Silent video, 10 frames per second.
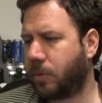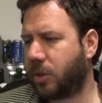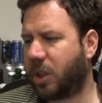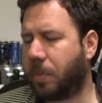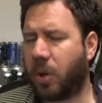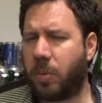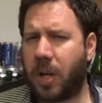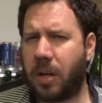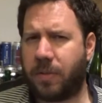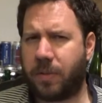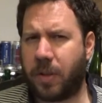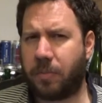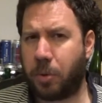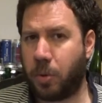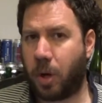To the point where
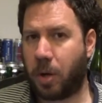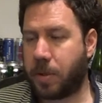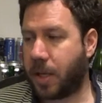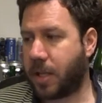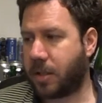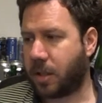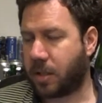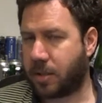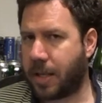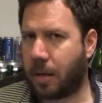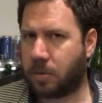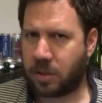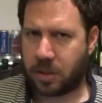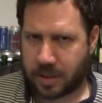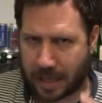if brute IPA's done
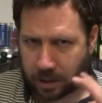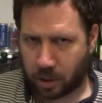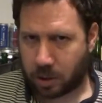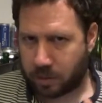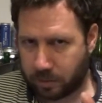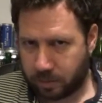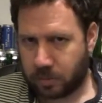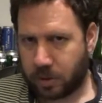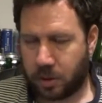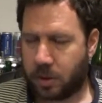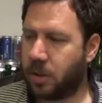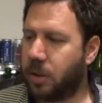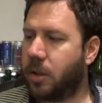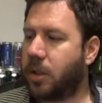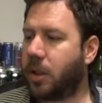stouts, it's that kind of
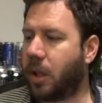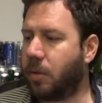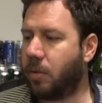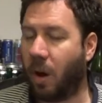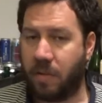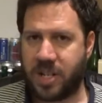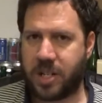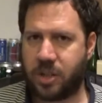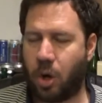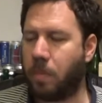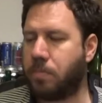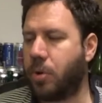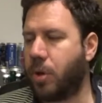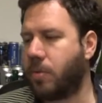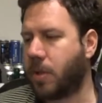You know, obviously it's not a
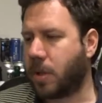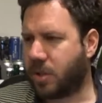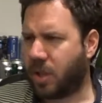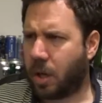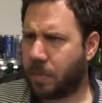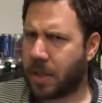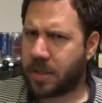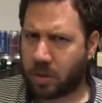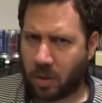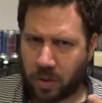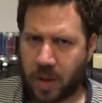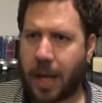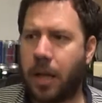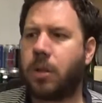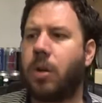brew, but do you know what I mean? It's got
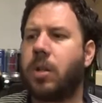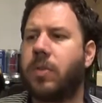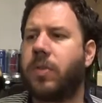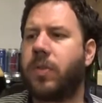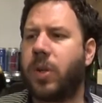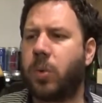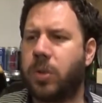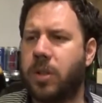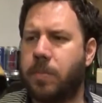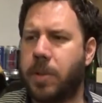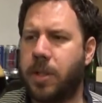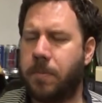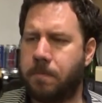that kind of feel to the beer.